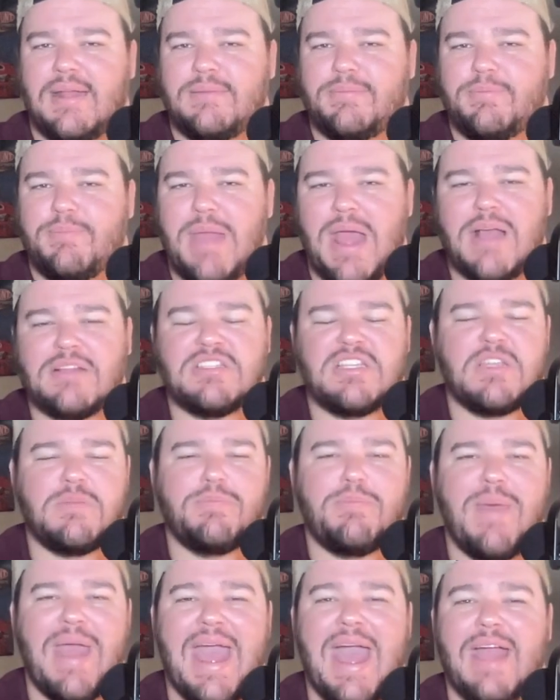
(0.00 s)
Bouncing
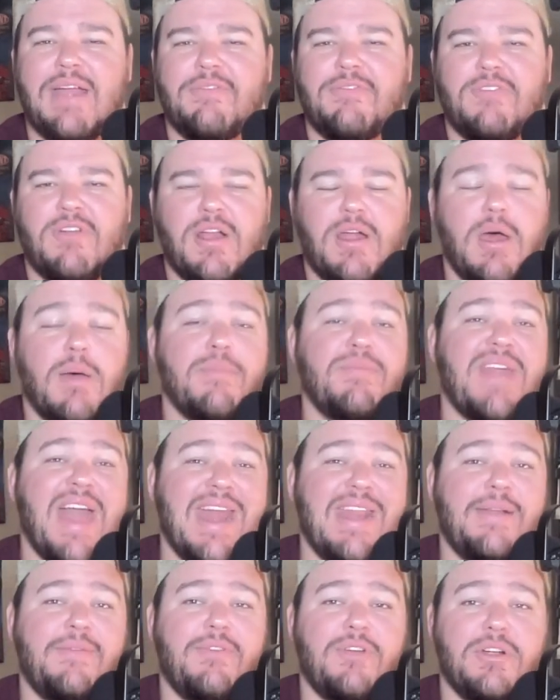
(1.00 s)
back from that
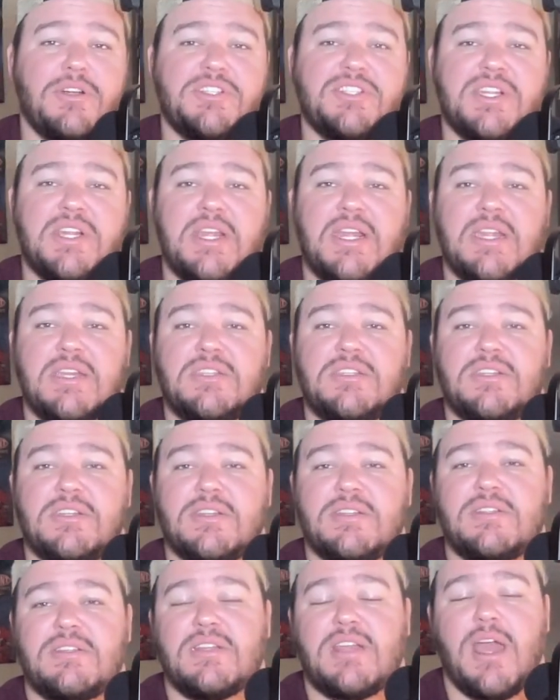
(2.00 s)
adversity
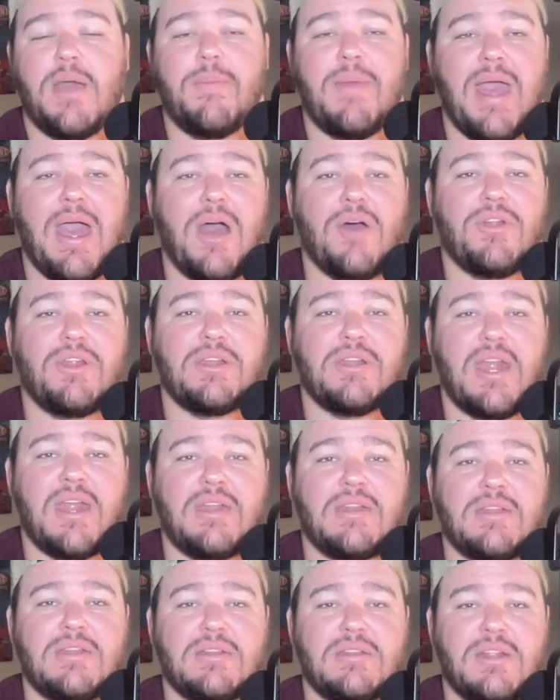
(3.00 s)
to come out
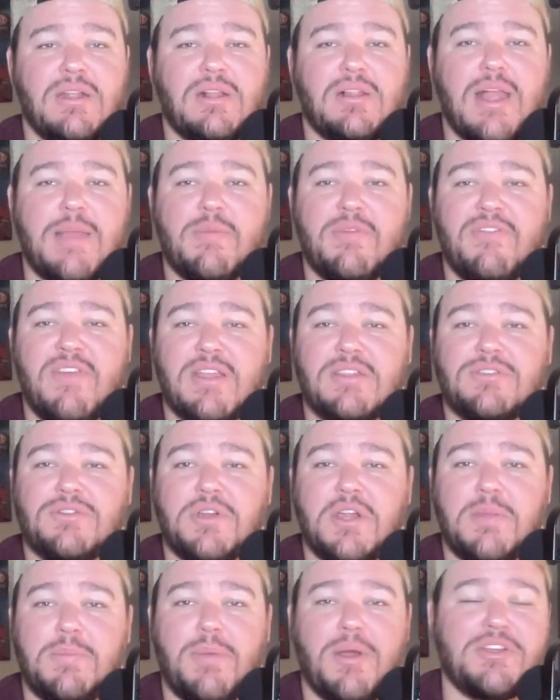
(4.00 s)
and claim a
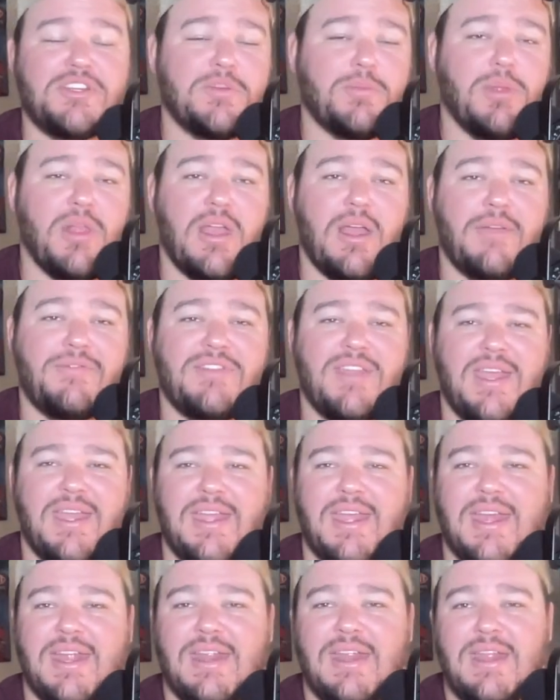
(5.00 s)
victory, punch your playoff
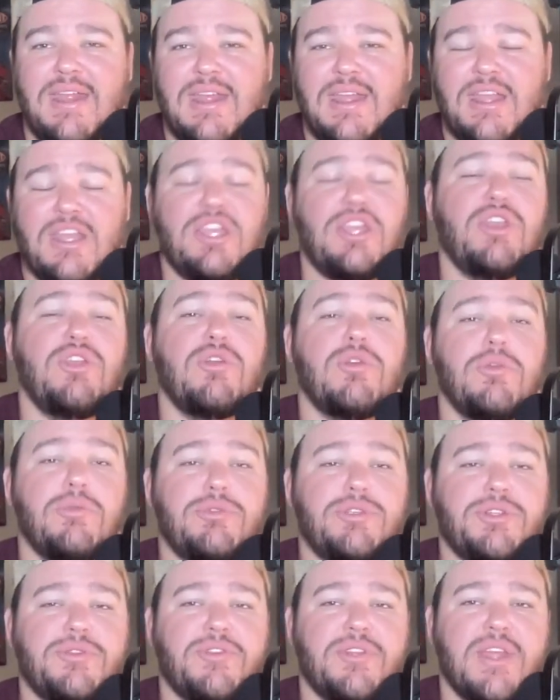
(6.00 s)
ticket,
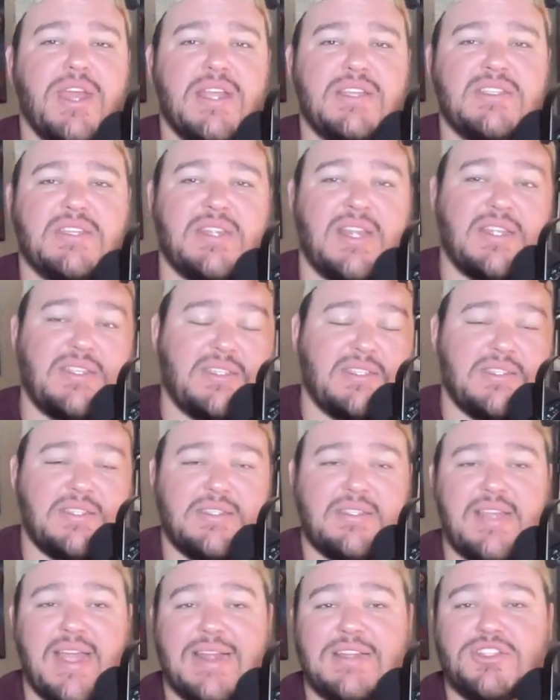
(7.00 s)
huge for this. And this is the
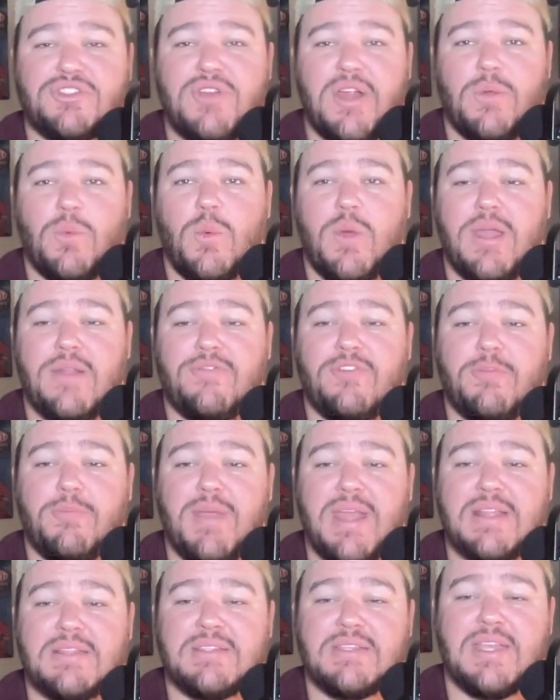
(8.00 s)
second straight win for
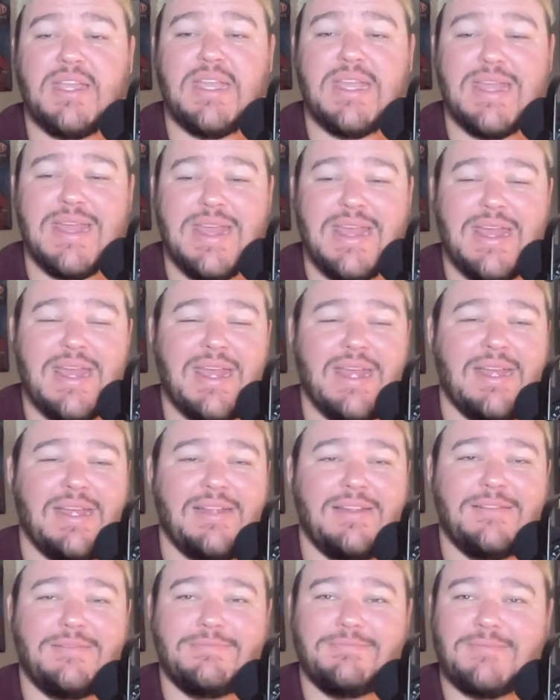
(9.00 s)
Penske.
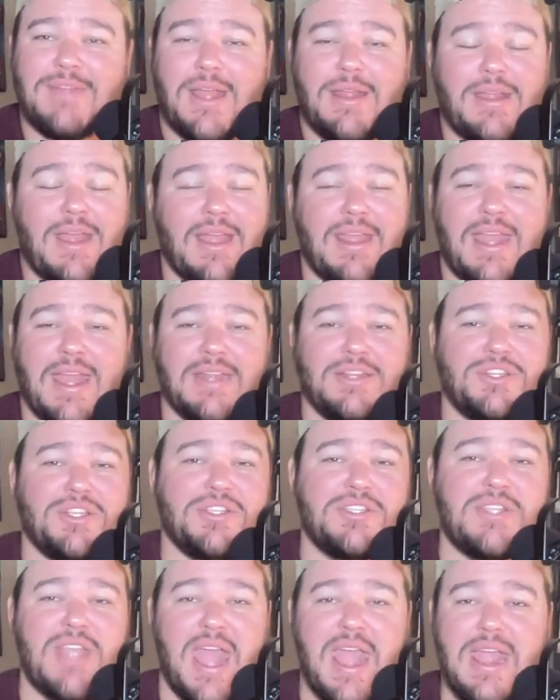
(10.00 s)
And again,
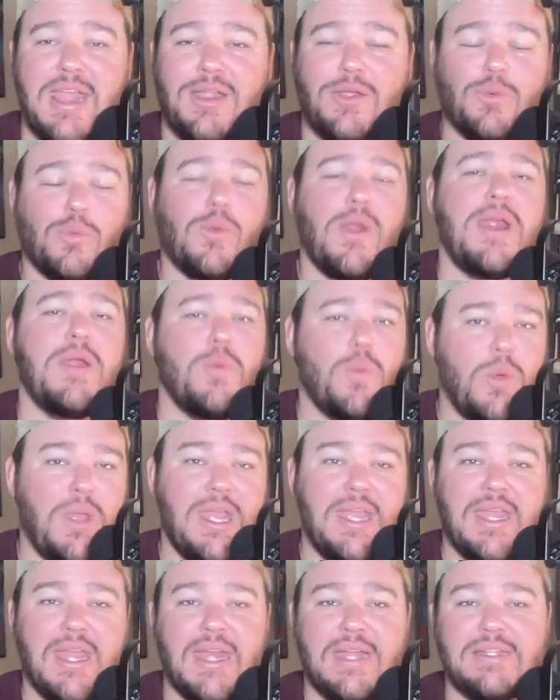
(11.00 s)
just a great
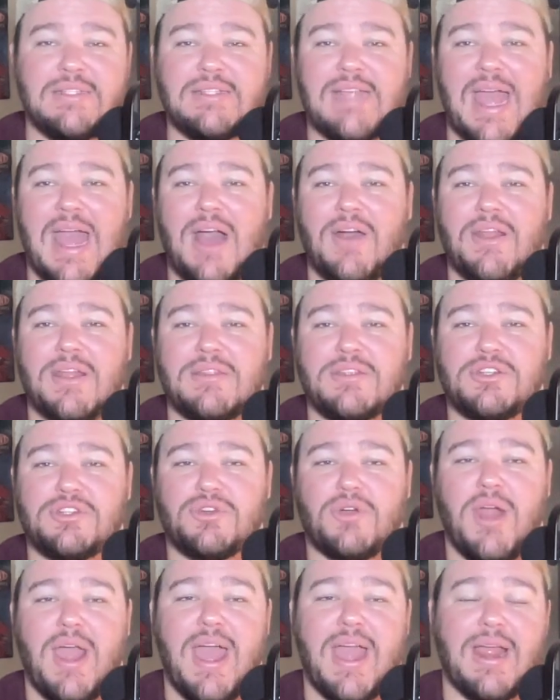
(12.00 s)
weekend out at the
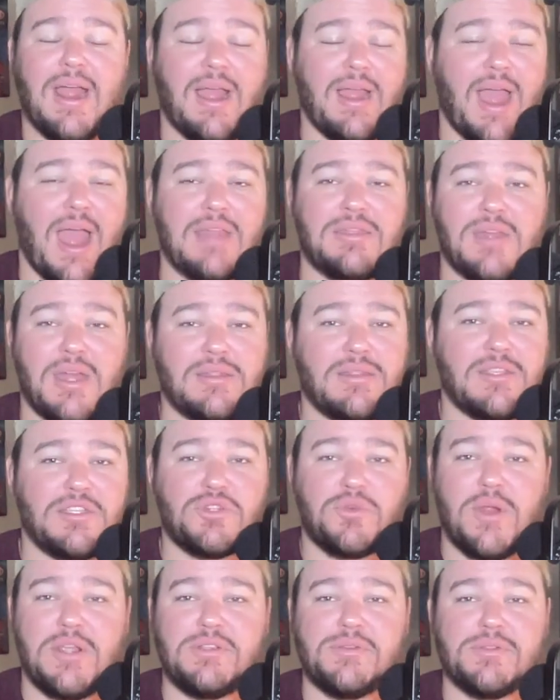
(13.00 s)
track. I thought this
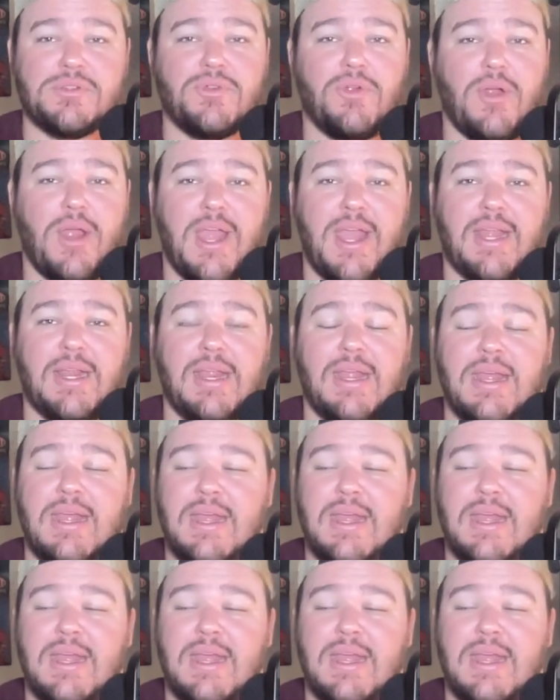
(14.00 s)
race was great.